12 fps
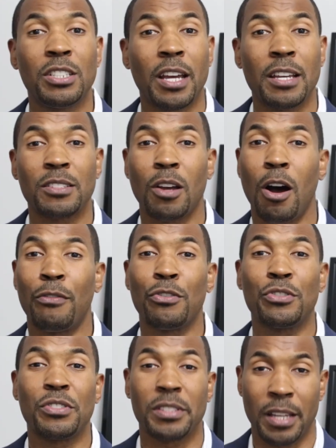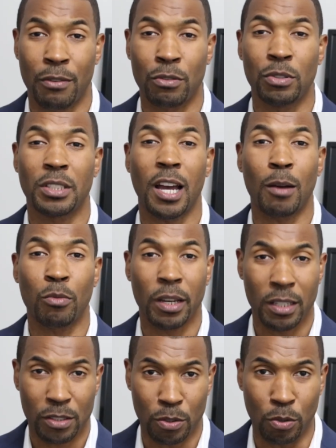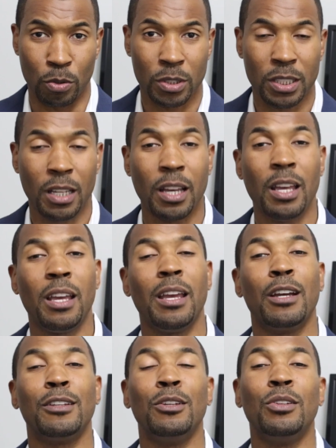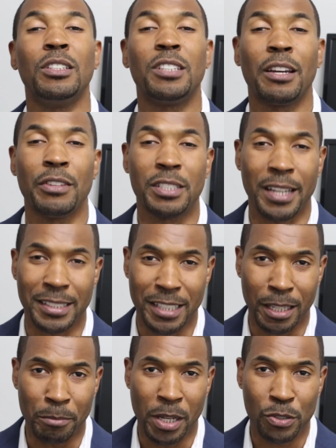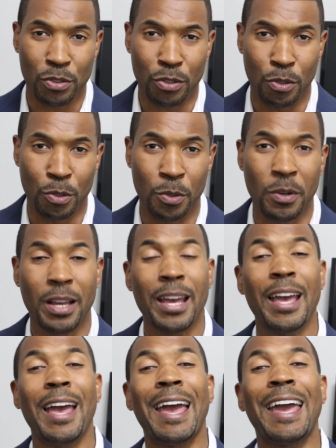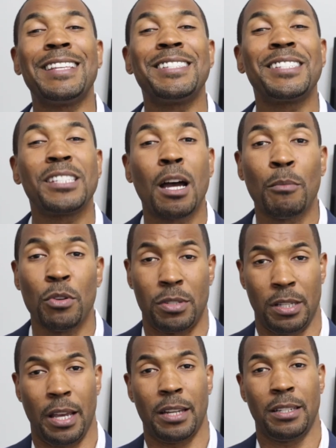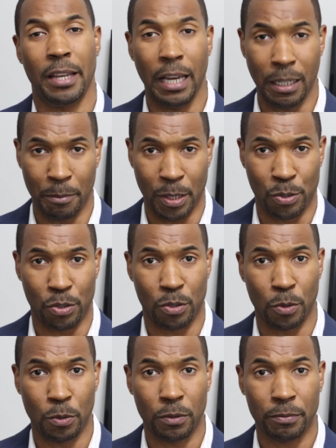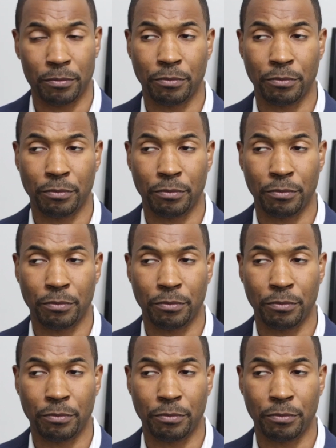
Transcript: Chase offers several top-rated schools, including Chevy Chase Elementary School and Somerset Elementary School.